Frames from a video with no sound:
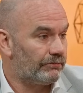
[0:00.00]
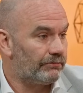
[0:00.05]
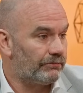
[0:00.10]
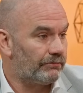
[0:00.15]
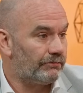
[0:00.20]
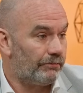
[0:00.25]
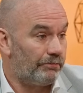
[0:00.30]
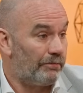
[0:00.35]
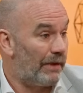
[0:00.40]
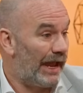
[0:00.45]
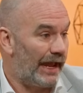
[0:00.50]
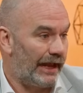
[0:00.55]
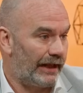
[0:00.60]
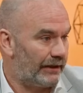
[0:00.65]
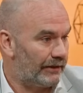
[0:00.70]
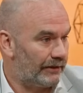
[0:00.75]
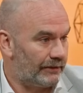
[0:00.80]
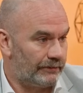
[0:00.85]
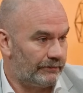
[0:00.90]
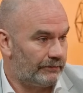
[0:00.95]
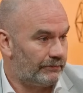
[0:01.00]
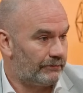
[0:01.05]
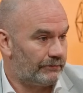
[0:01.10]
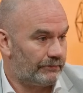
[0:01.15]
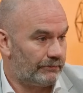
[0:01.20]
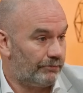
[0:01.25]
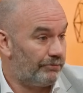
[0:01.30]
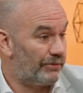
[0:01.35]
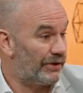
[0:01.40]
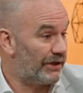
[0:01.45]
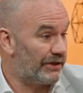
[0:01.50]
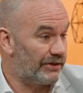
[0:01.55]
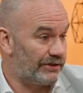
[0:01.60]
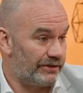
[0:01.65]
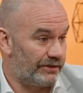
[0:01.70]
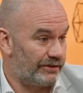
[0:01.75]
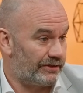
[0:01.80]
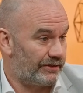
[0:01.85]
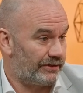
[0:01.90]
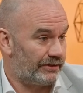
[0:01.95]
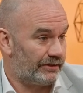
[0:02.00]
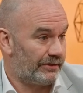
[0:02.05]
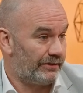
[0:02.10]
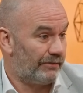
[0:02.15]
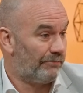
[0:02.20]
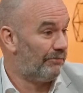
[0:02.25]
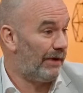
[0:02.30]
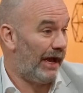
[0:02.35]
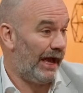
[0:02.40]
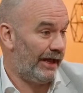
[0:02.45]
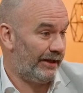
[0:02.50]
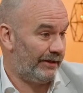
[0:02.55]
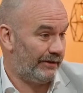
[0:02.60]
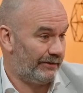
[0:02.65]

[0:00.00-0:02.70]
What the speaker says: male bearded man.